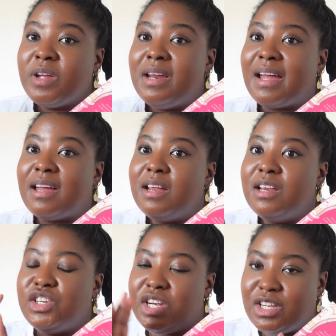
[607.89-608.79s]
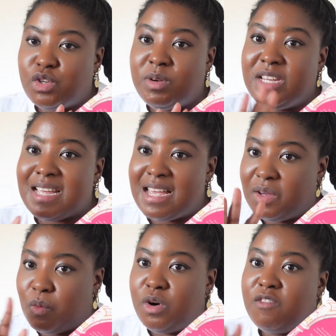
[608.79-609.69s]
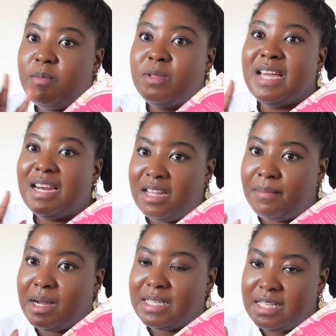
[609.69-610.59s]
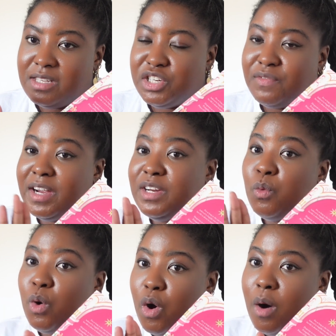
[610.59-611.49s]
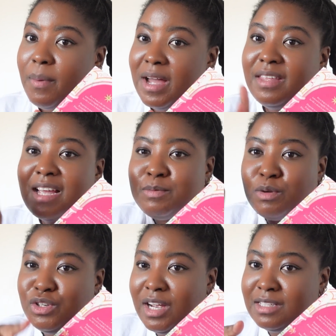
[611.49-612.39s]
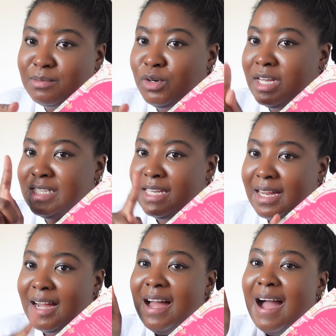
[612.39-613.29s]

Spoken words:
Like, she has so many signs and wonder people telling her about her sister. She finally woke up. I think I spoke to you guys this morning. I said that